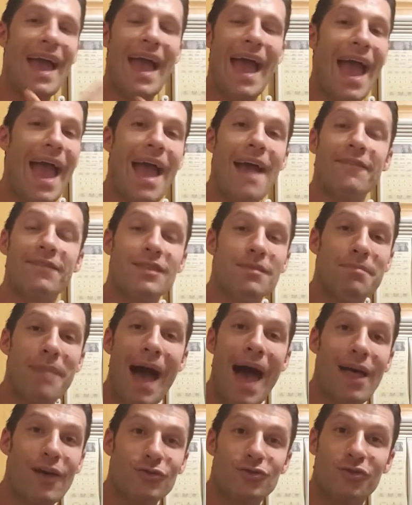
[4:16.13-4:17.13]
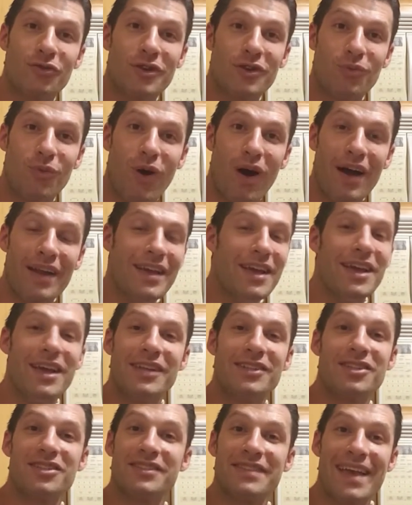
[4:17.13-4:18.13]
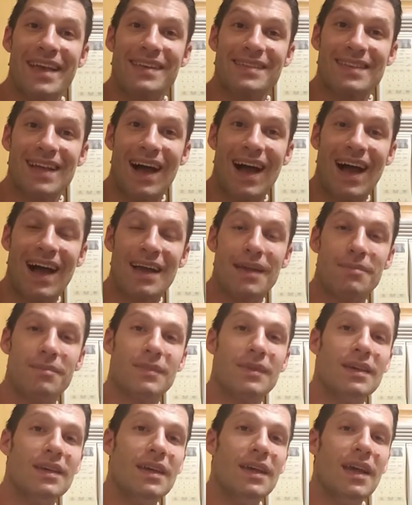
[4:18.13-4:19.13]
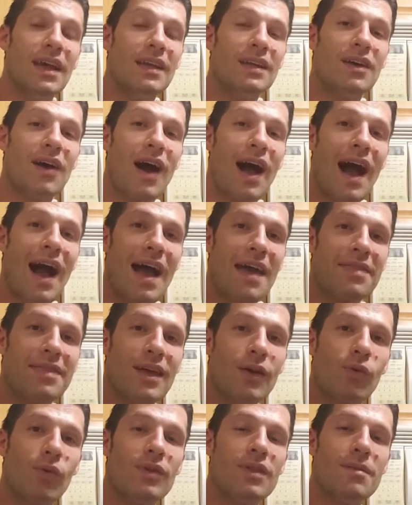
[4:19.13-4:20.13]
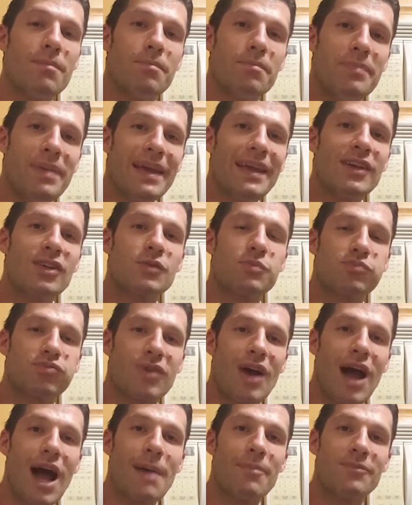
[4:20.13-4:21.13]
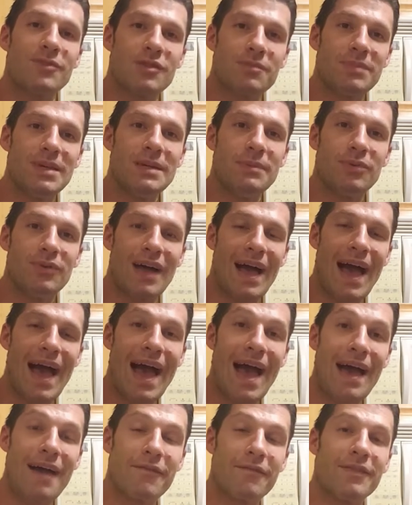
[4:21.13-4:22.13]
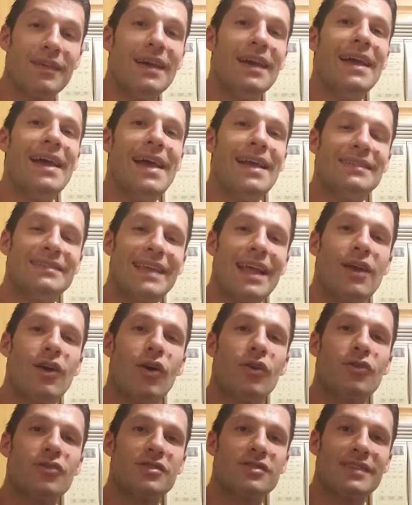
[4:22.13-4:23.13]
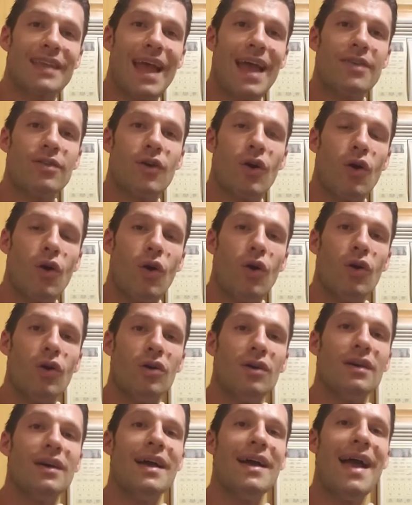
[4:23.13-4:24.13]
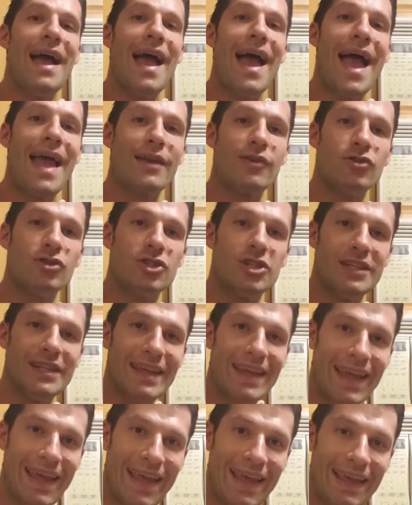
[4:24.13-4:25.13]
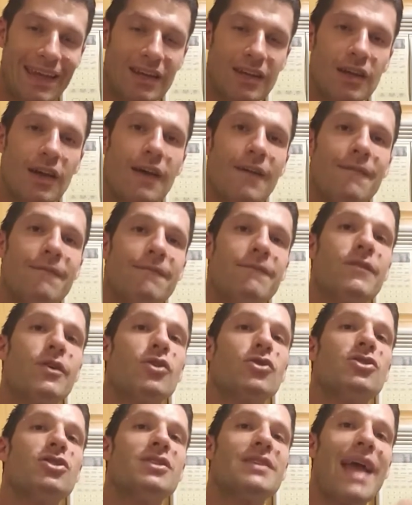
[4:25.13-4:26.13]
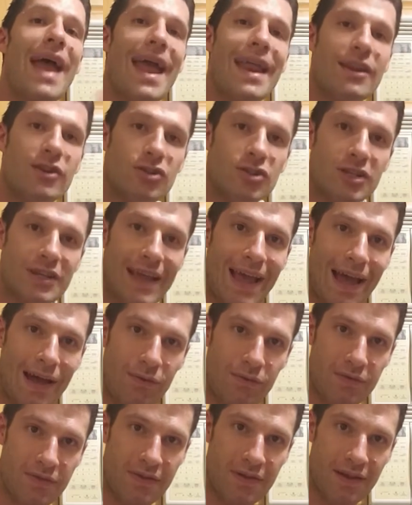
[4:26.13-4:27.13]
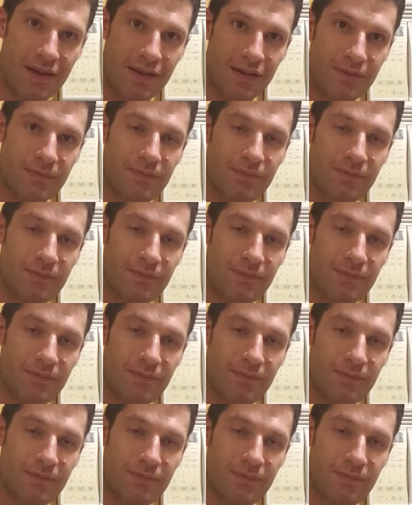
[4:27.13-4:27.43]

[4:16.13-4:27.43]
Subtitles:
half the battle's already won. It just takes time. I think one of the biggest problems people have is they don't understand the whole energy in versus energy out thing.